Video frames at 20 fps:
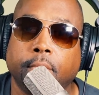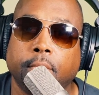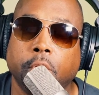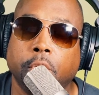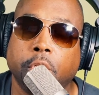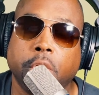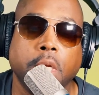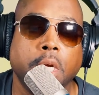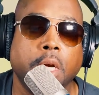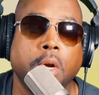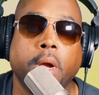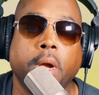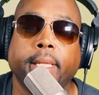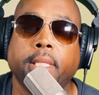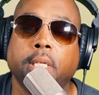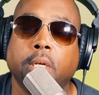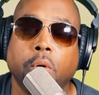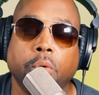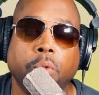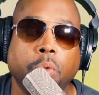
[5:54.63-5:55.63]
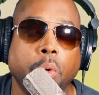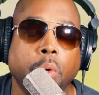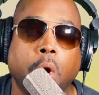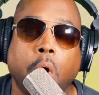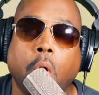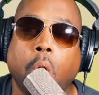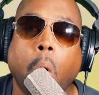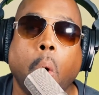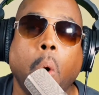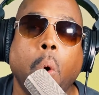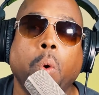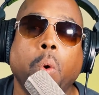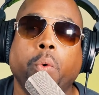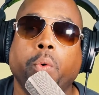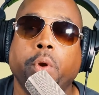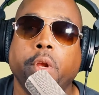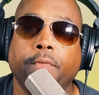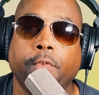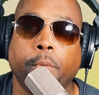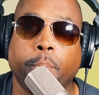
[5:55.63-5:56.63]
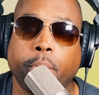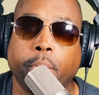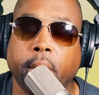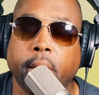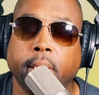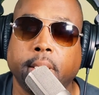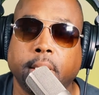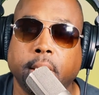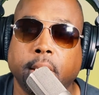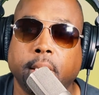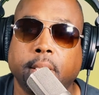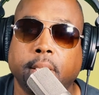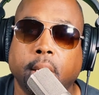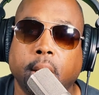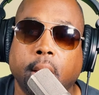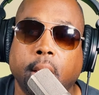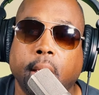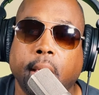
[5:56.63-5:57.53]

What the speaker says: You're still going to have to go through the whole grieving process.